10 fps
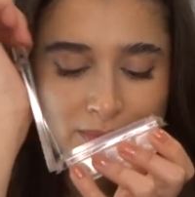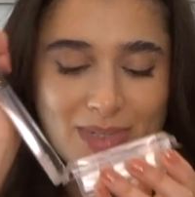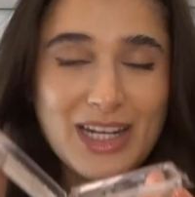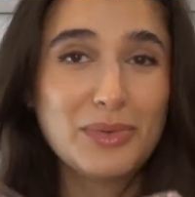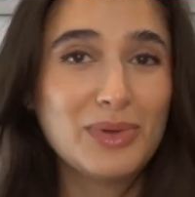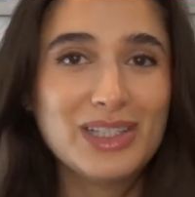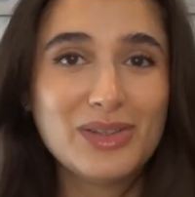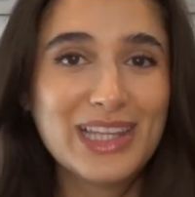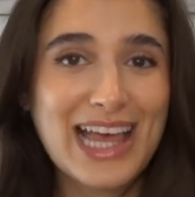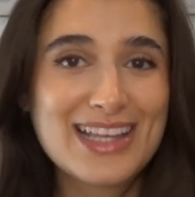and it really
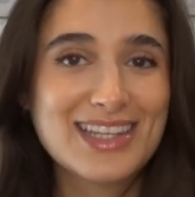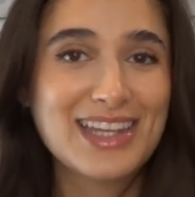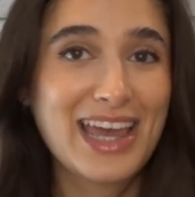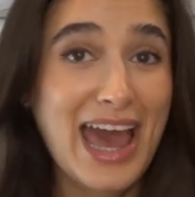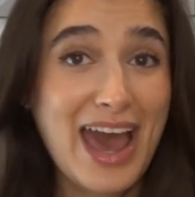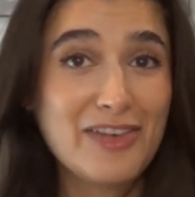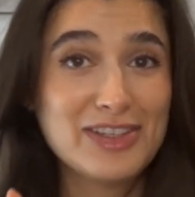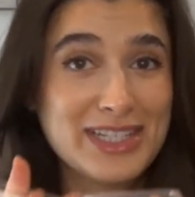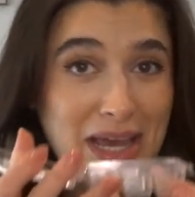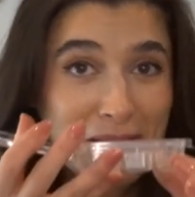only lasted like a half a
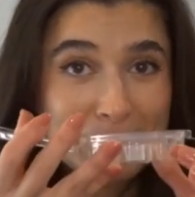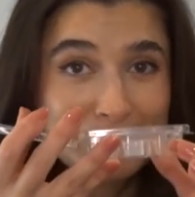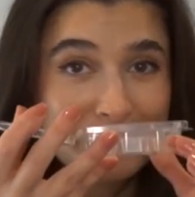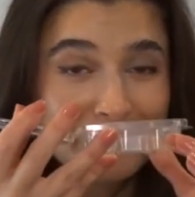day,